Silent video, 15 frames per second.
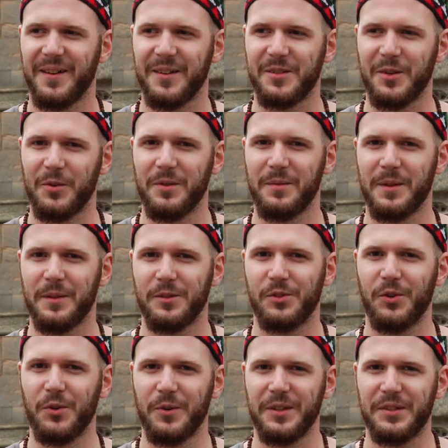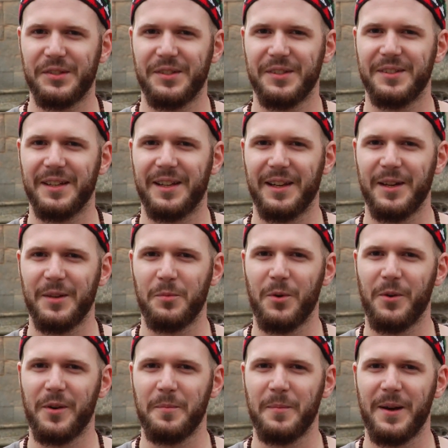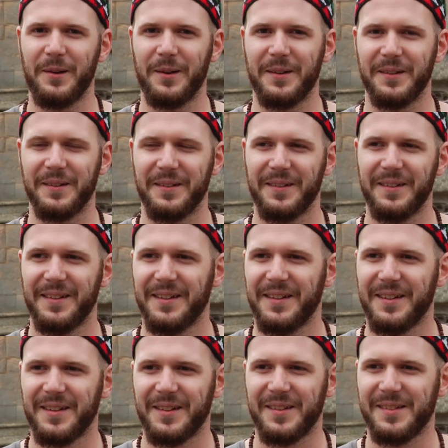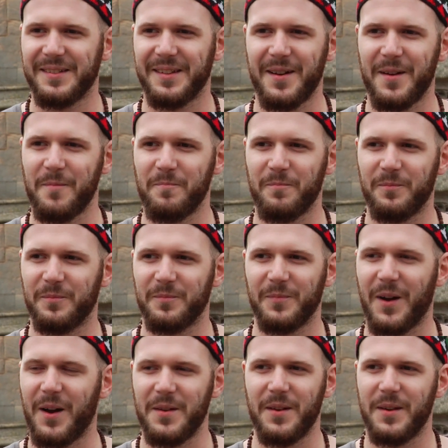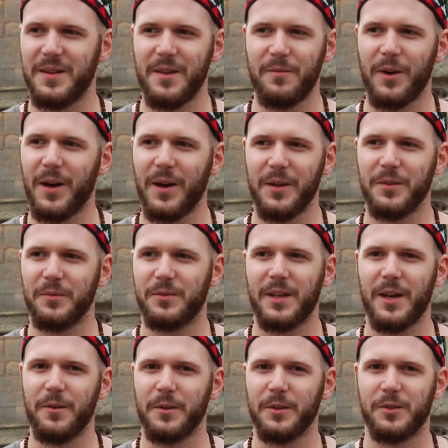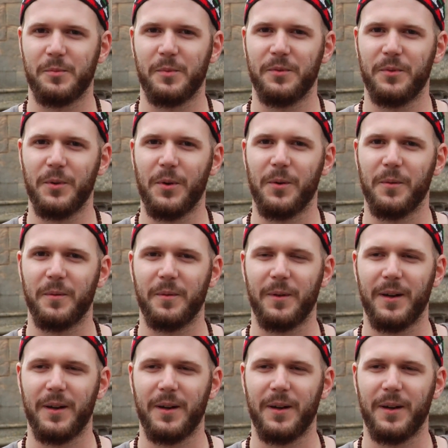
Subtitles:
I told him that the tourists had declared war in America because I'd never heard of terrorists before.